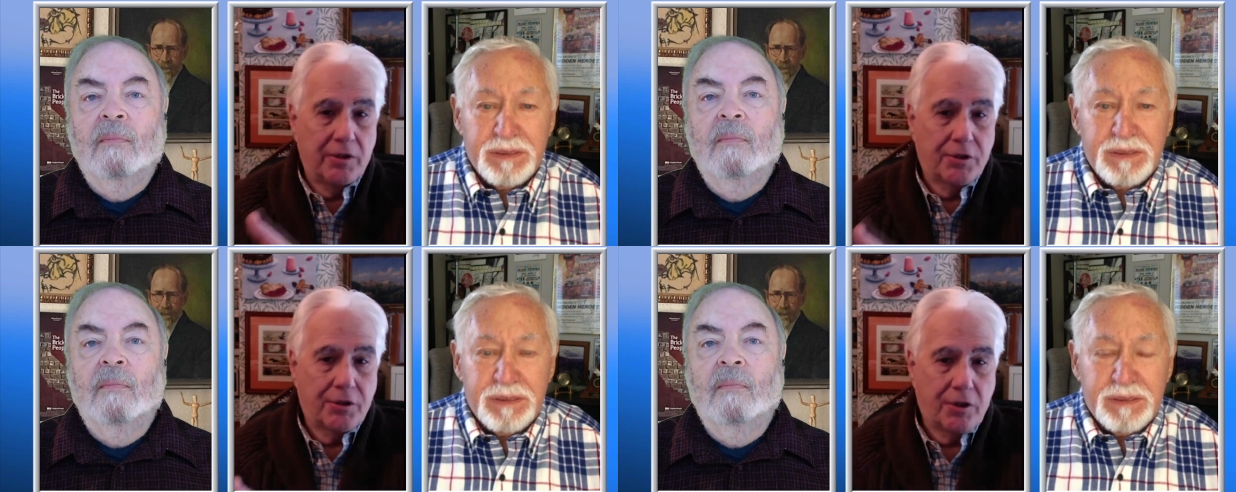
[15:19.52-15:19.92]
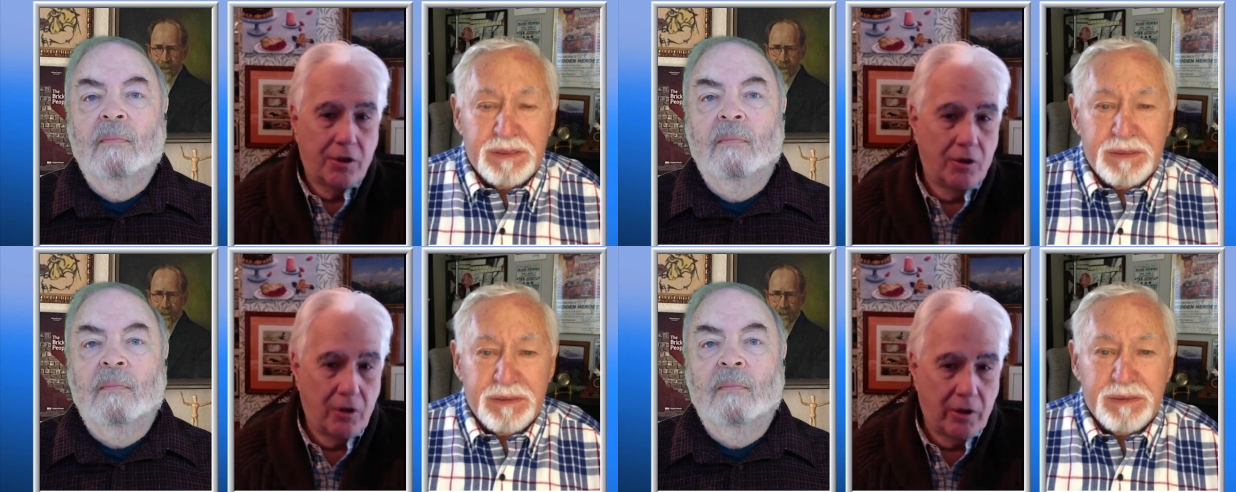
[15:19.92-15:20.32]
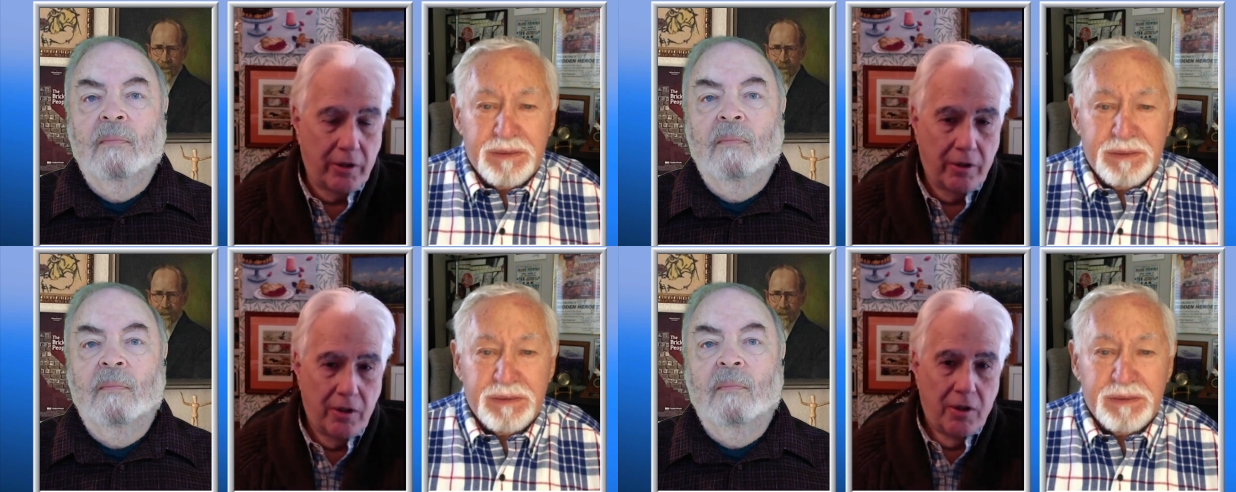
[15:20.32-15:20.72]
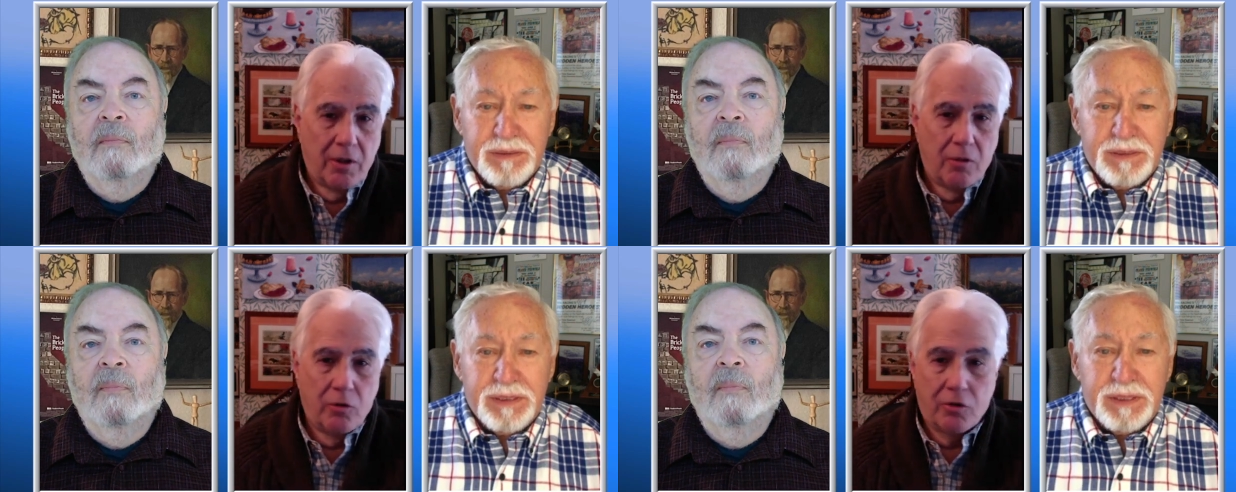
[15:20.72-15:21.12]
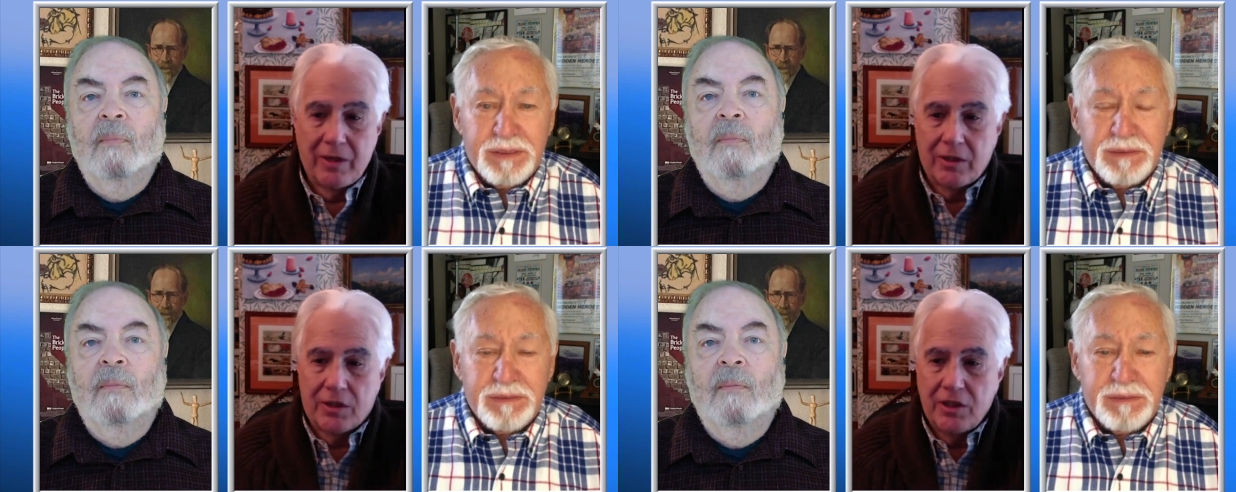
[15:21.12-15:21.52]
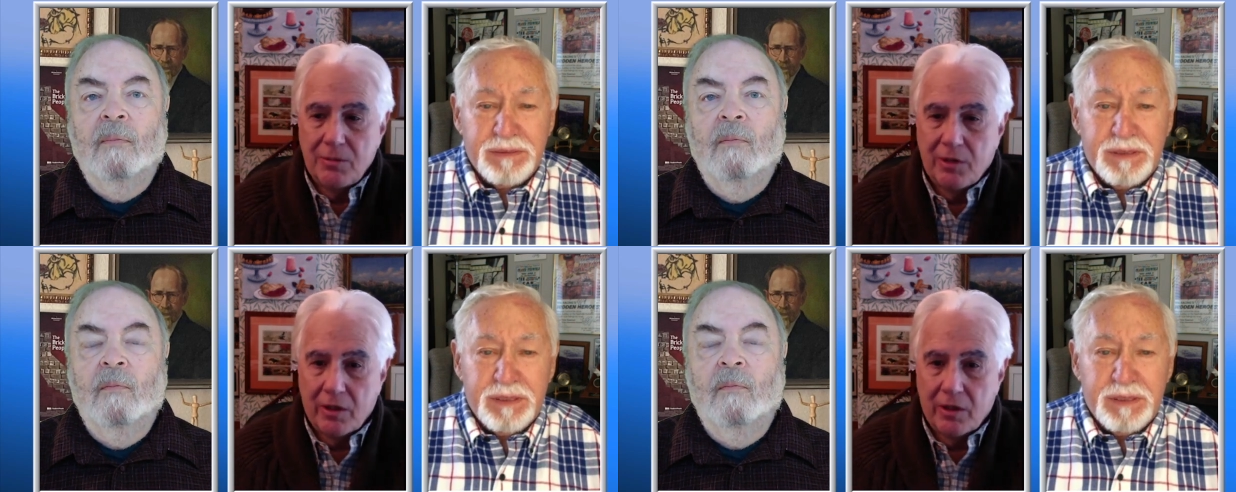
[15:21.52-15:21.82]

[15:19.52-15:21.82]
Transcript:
Speaker 1: plus car, which seem